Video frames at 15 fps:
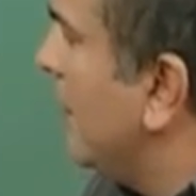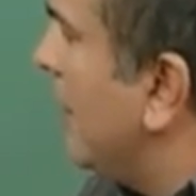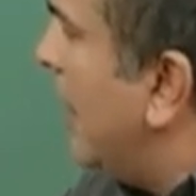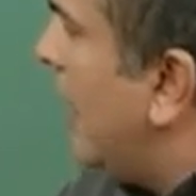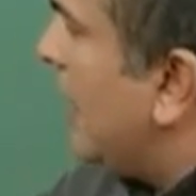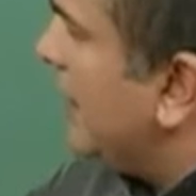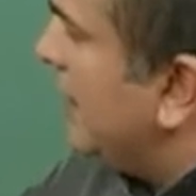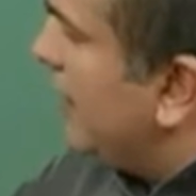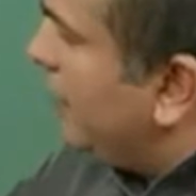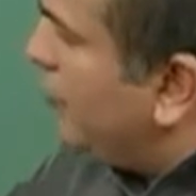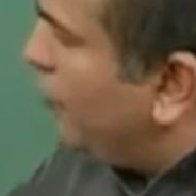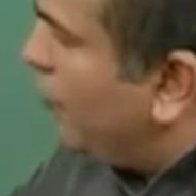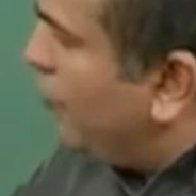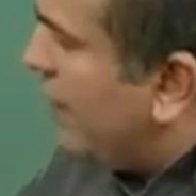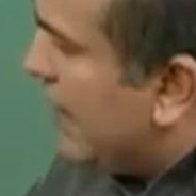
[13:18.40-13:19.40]
And
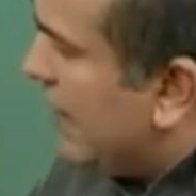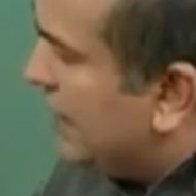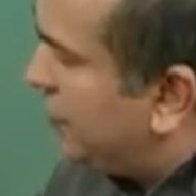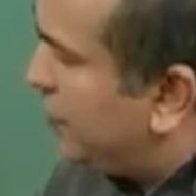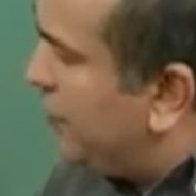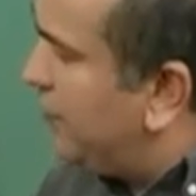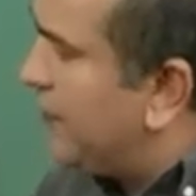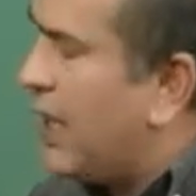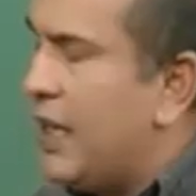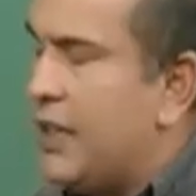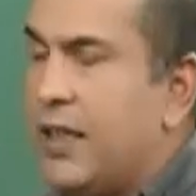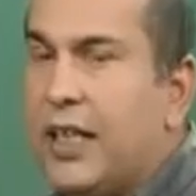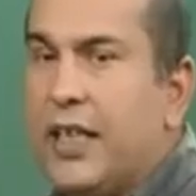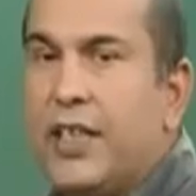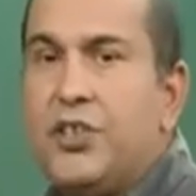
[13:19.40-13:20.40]
these rings of
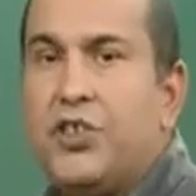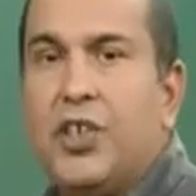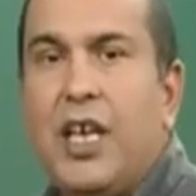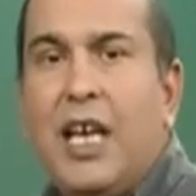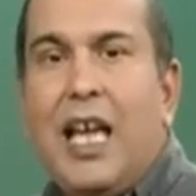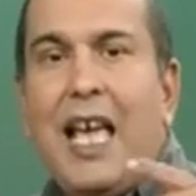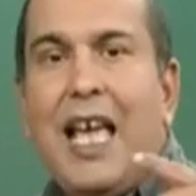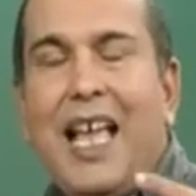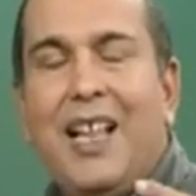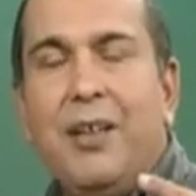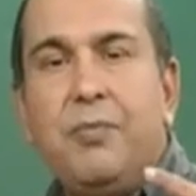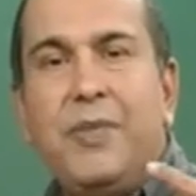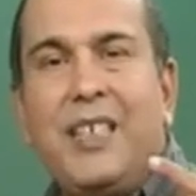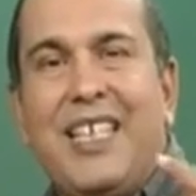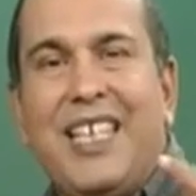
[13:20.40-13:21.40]
cartilage
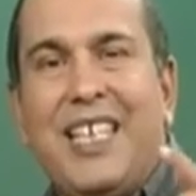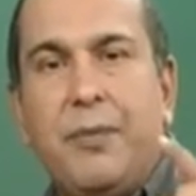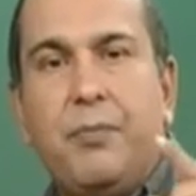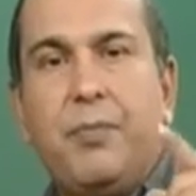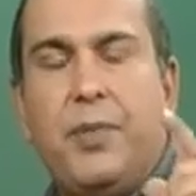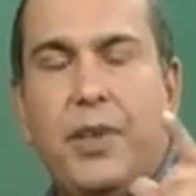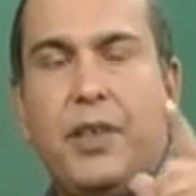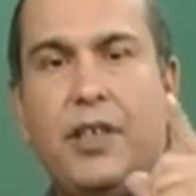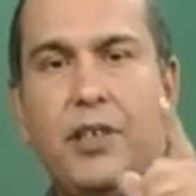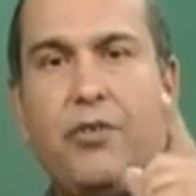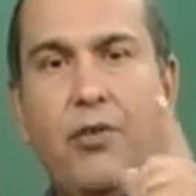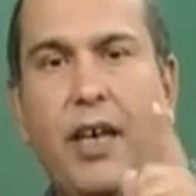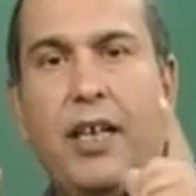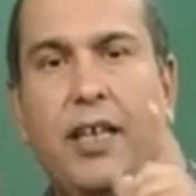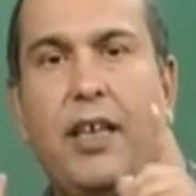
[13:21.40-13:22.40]
help keep the
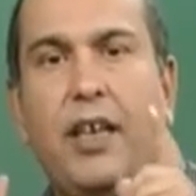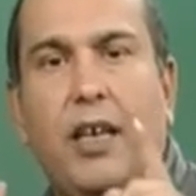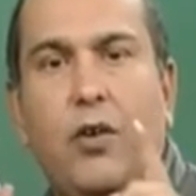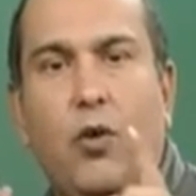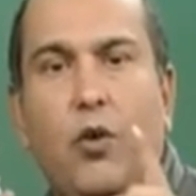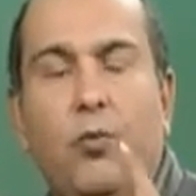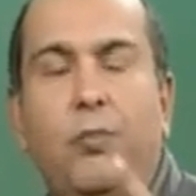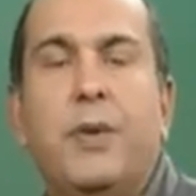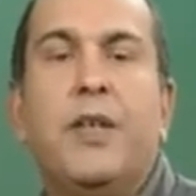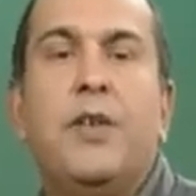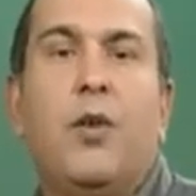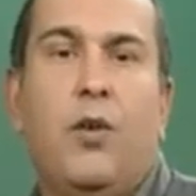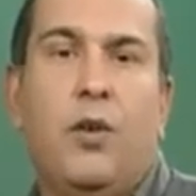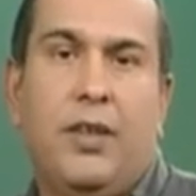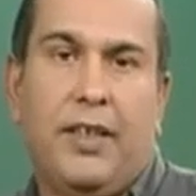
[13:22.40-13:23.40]
trachea open
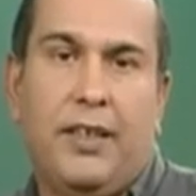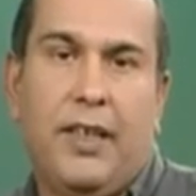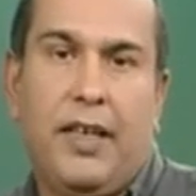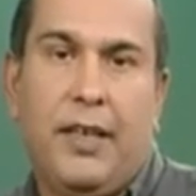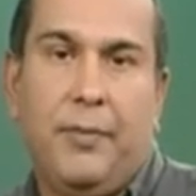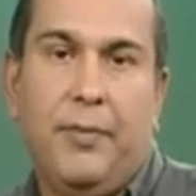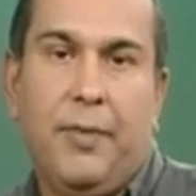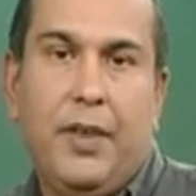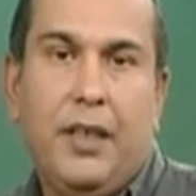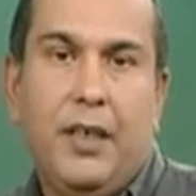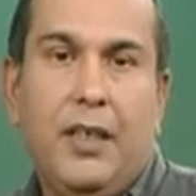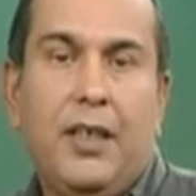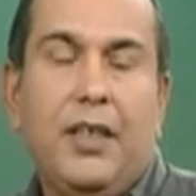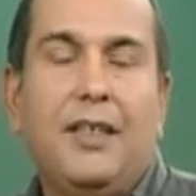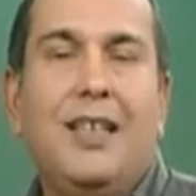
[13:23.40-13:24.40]
all the time.
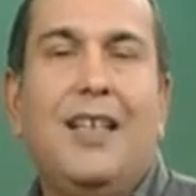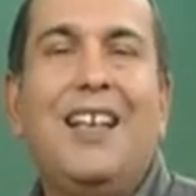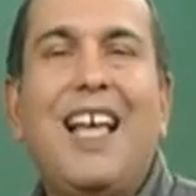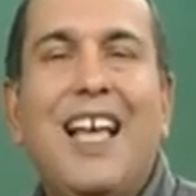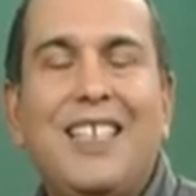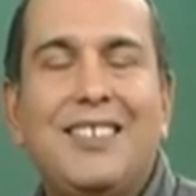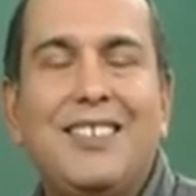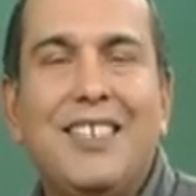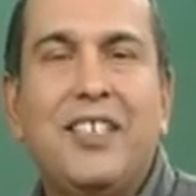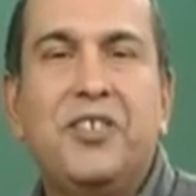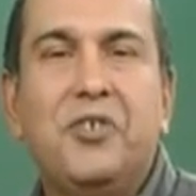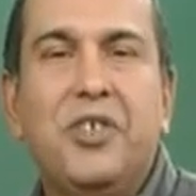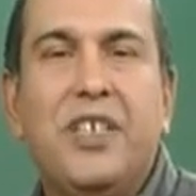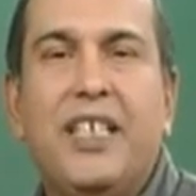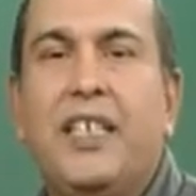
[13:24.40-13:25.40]
The last thing
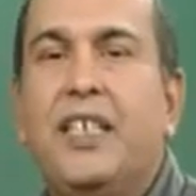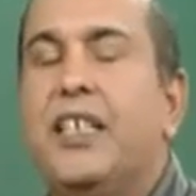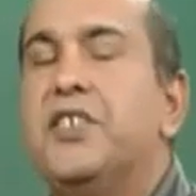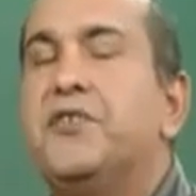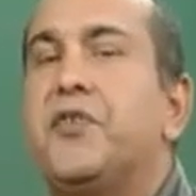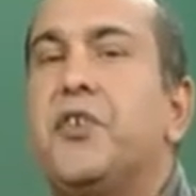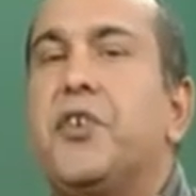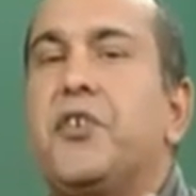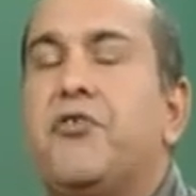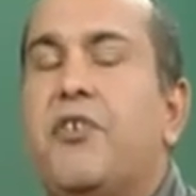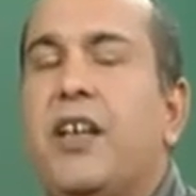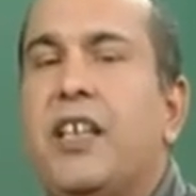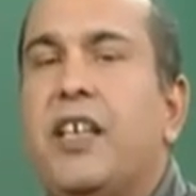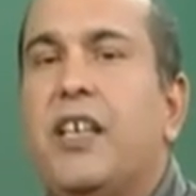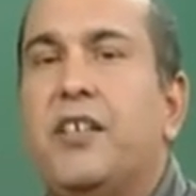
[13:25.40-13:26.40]
you need is for your
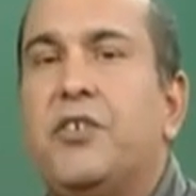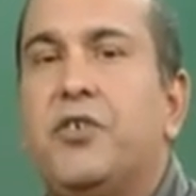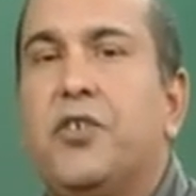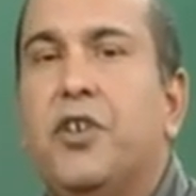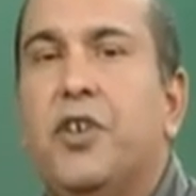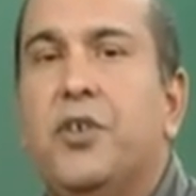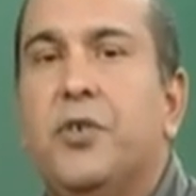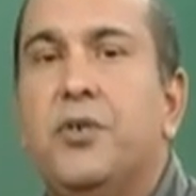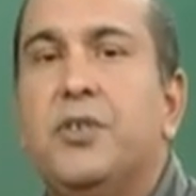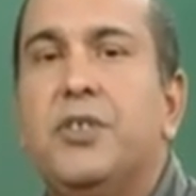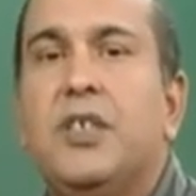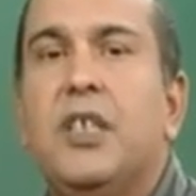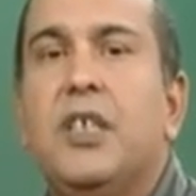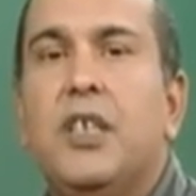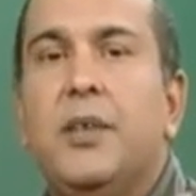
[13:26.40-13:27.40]
trachea to
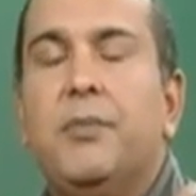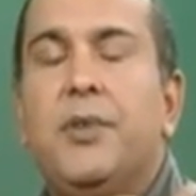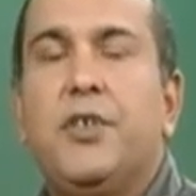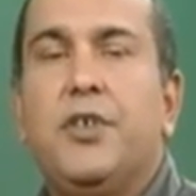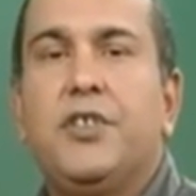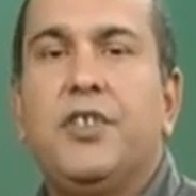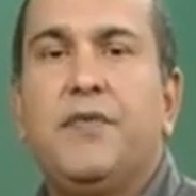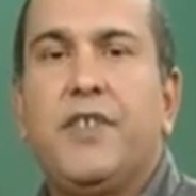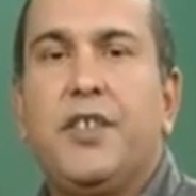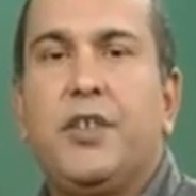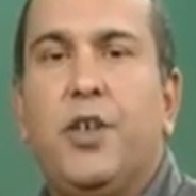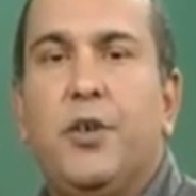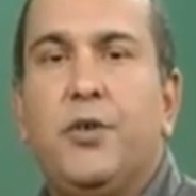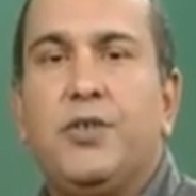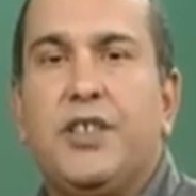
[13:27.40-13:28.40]
close, because if it
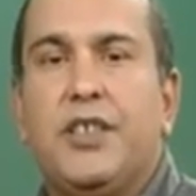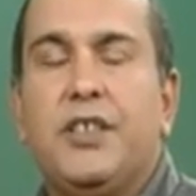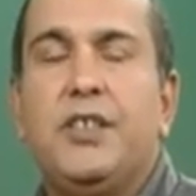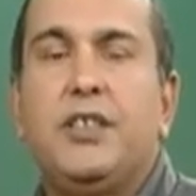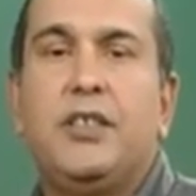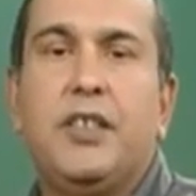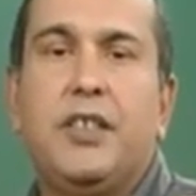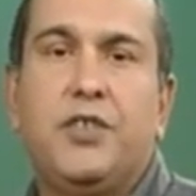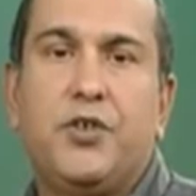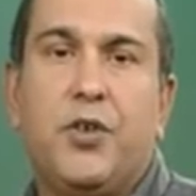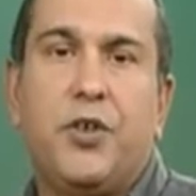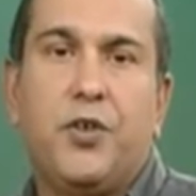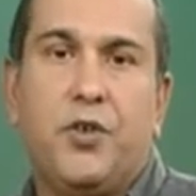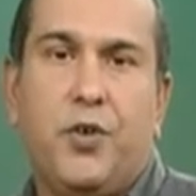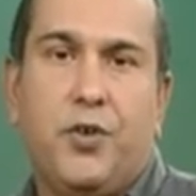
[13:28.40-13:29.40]
closes, it's
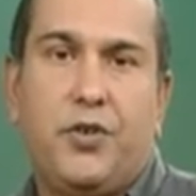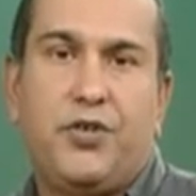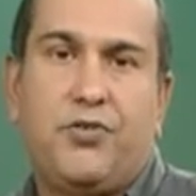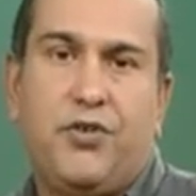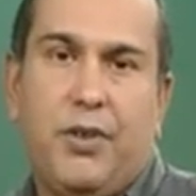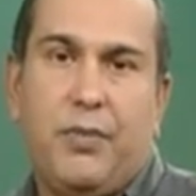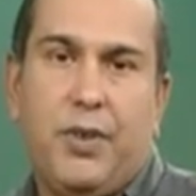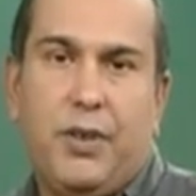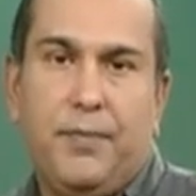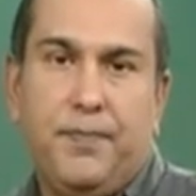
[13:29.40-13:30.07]
going to cause trouble.